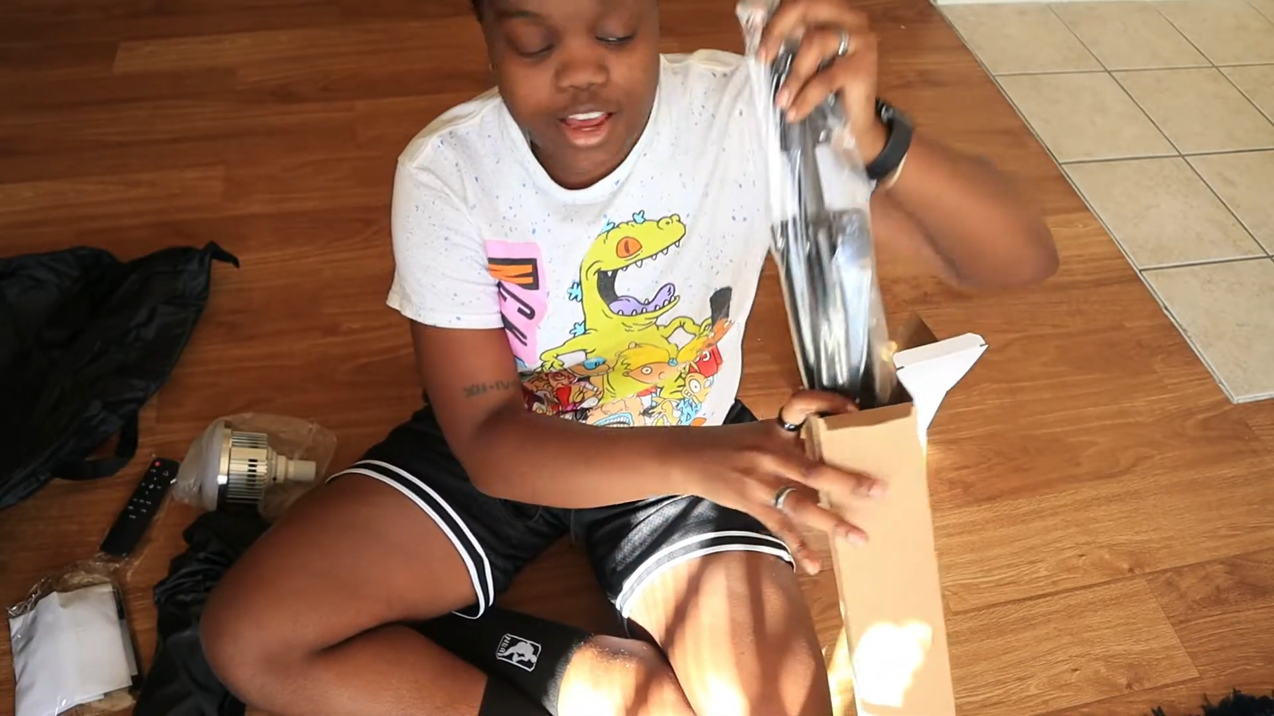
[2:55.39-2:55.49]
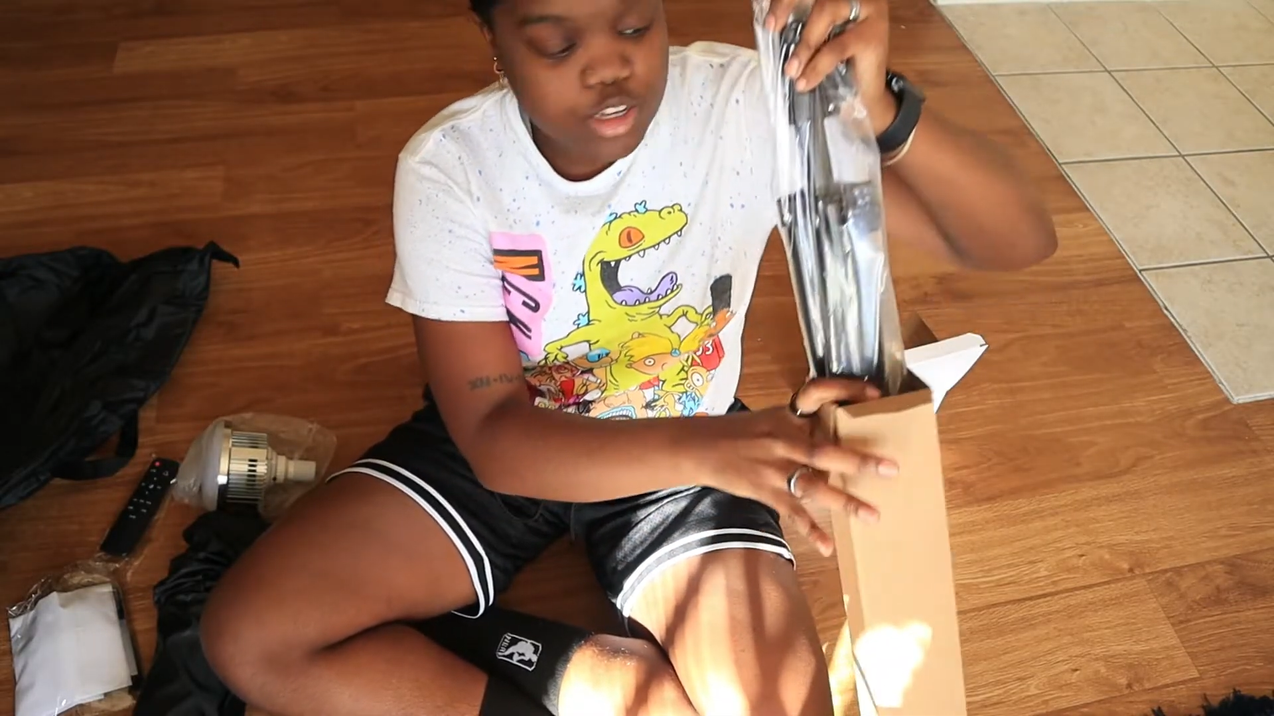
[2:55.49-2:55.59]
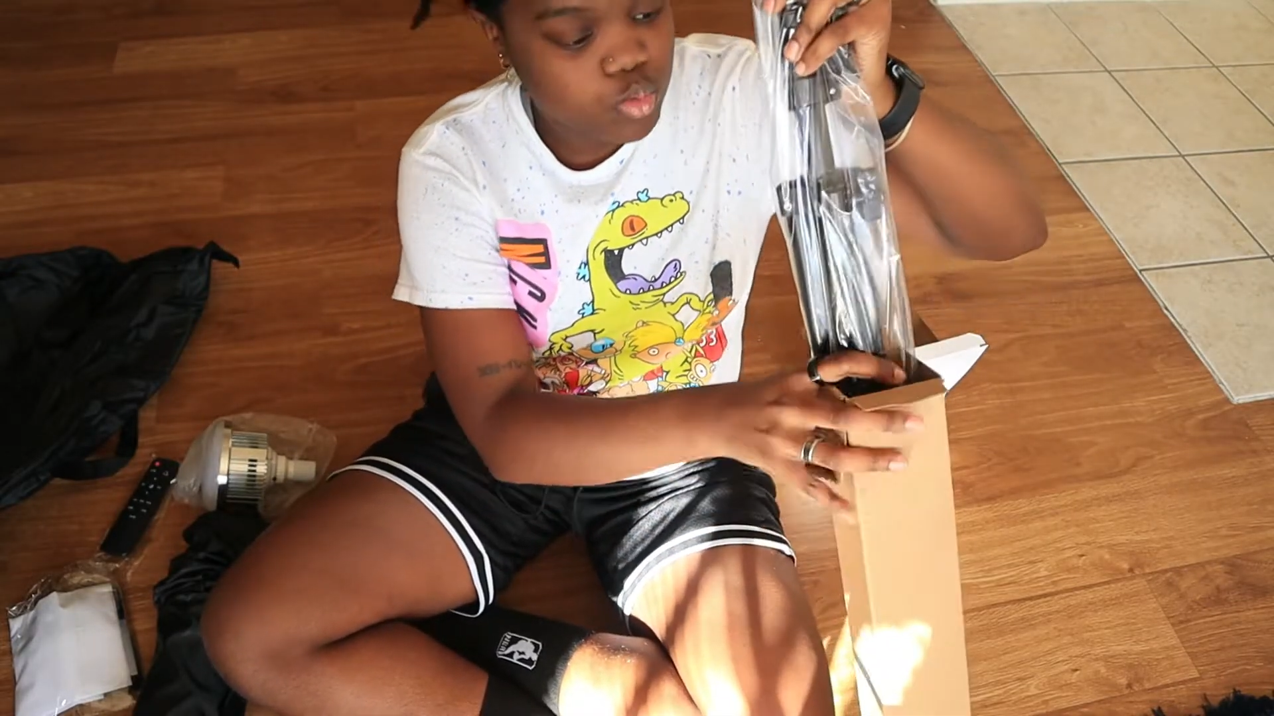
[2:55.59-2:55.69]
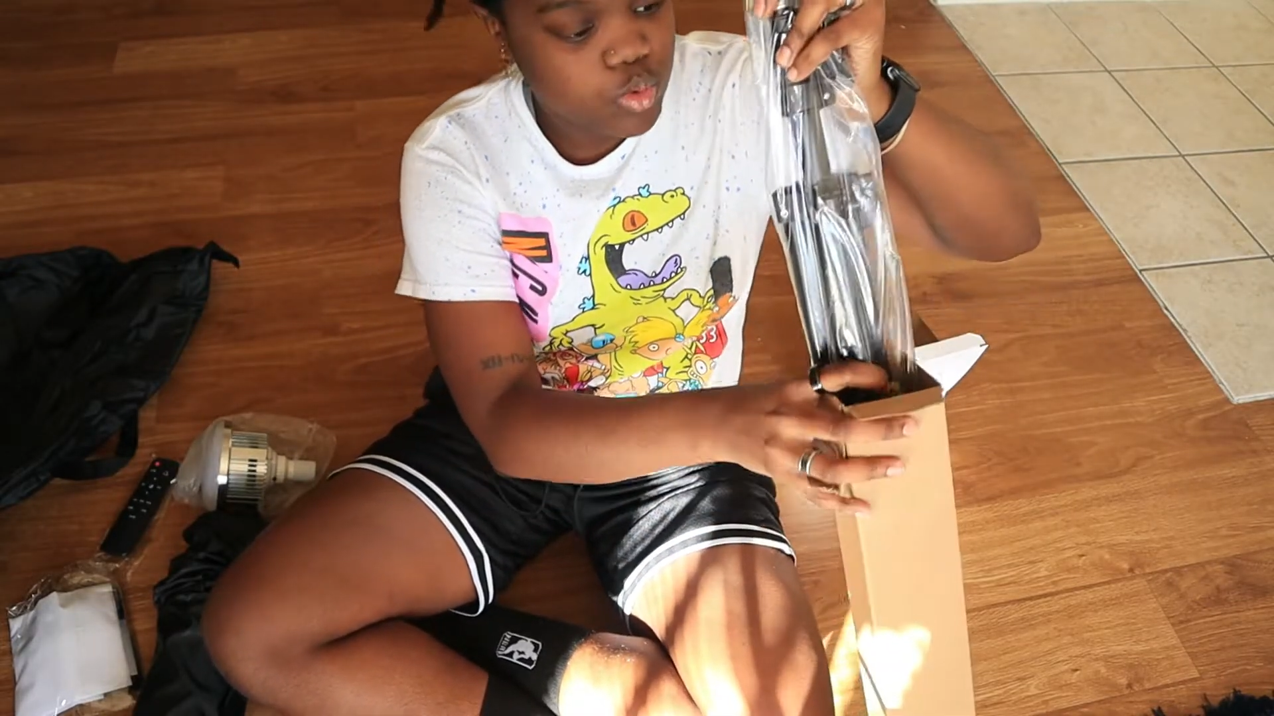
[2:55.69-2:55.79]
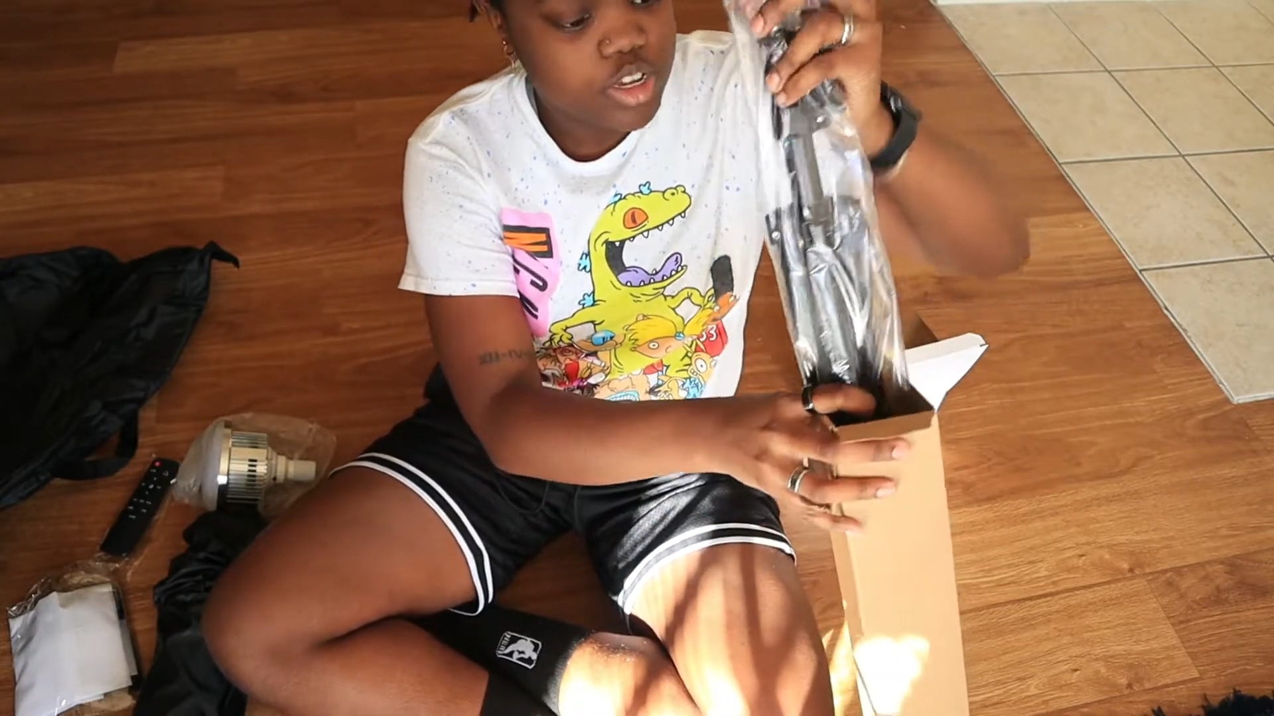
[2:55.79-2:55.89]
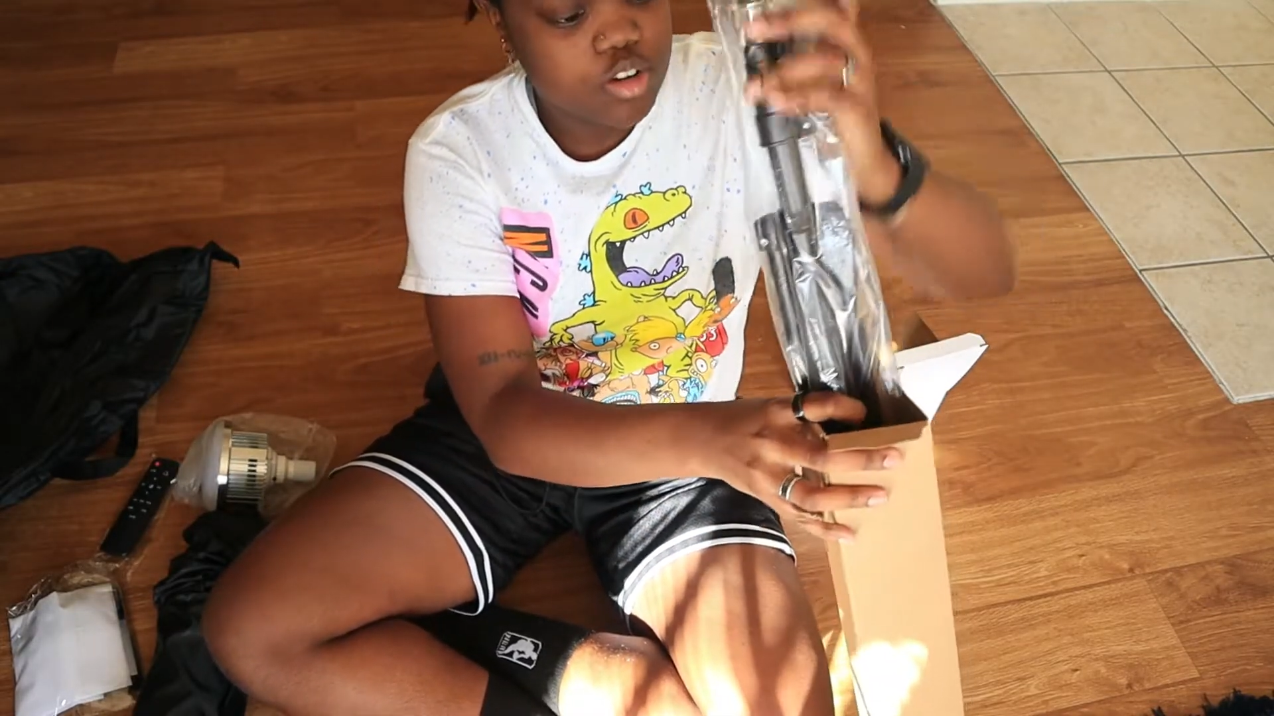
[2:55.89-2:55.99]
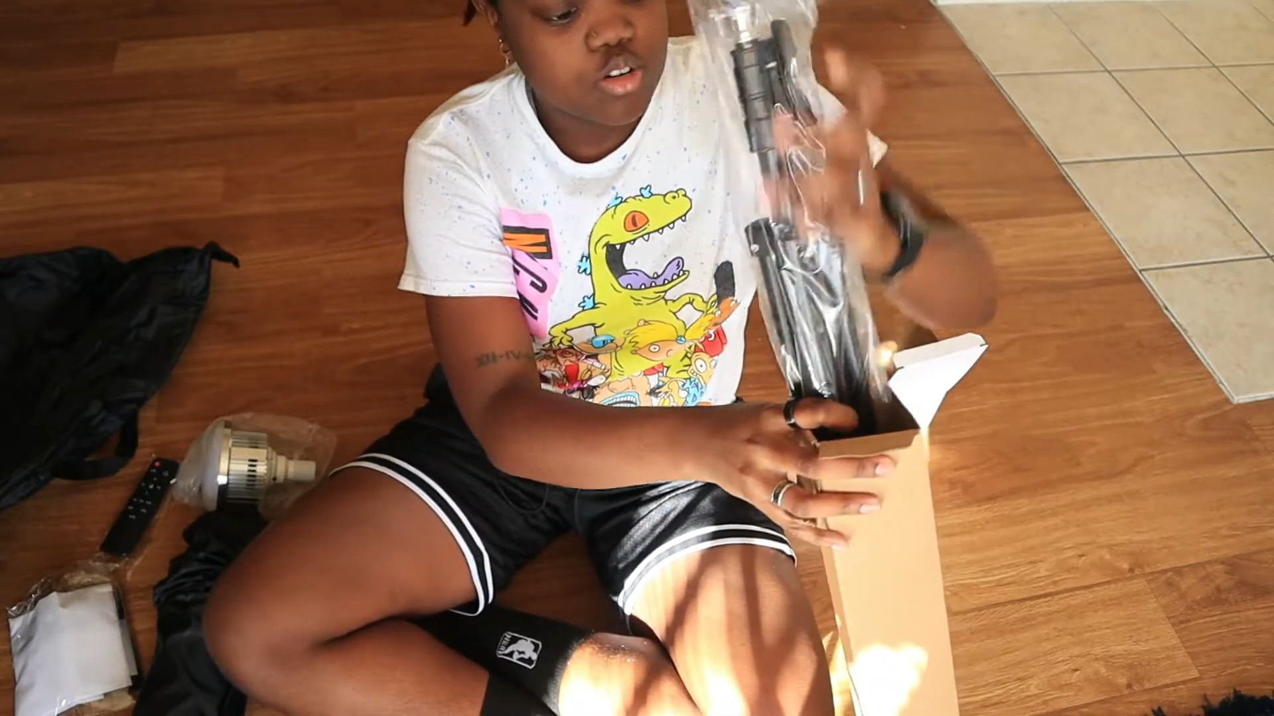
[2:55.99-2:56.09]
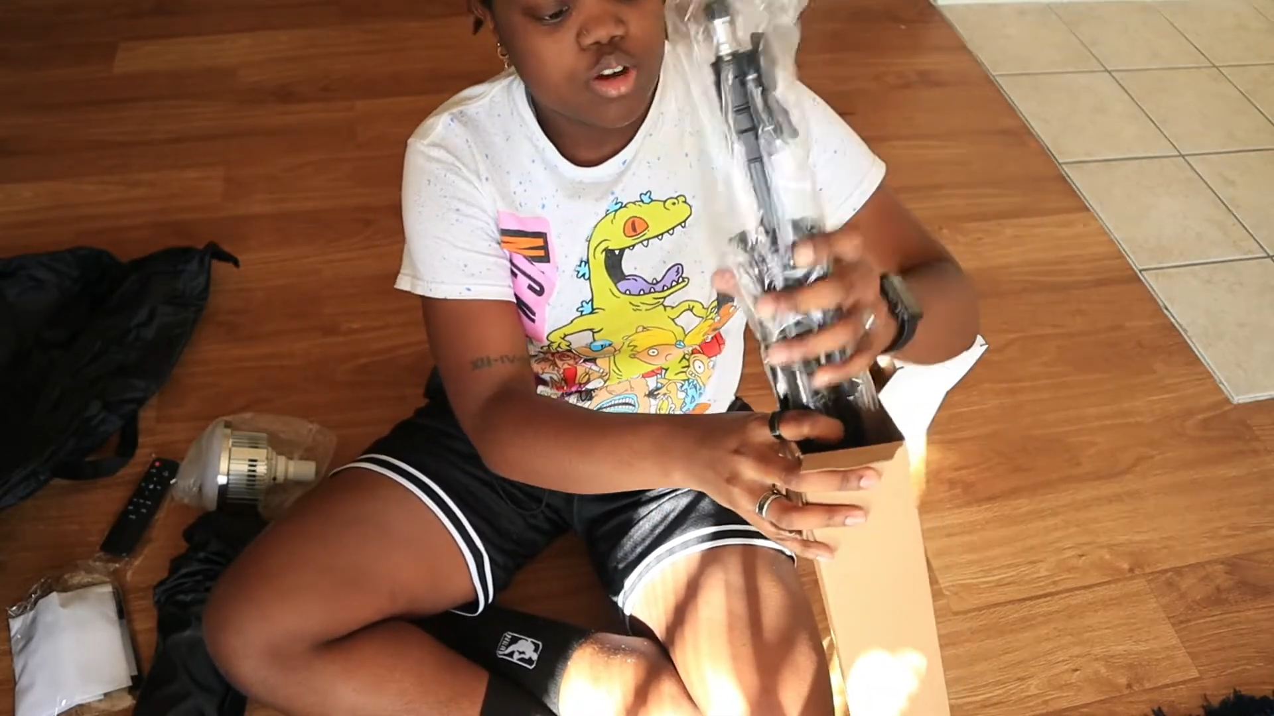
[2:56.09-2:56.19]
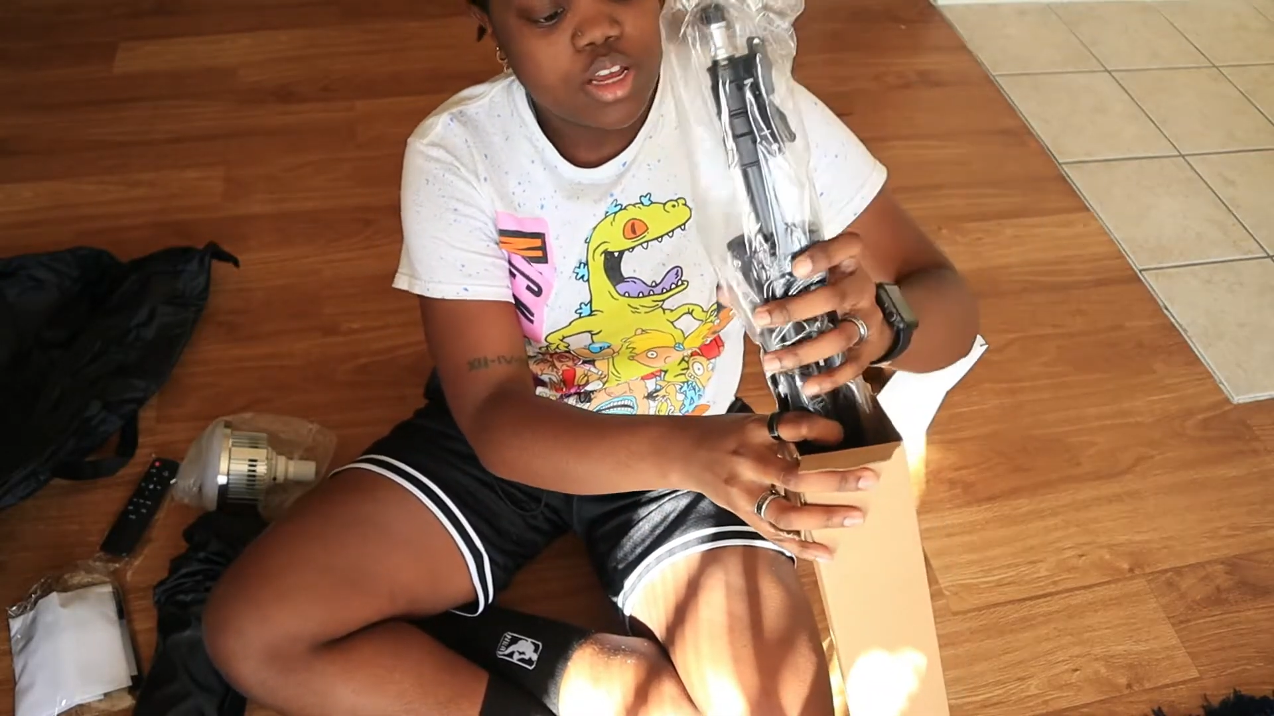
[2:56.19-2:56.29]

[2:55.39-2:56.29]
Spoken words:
as well.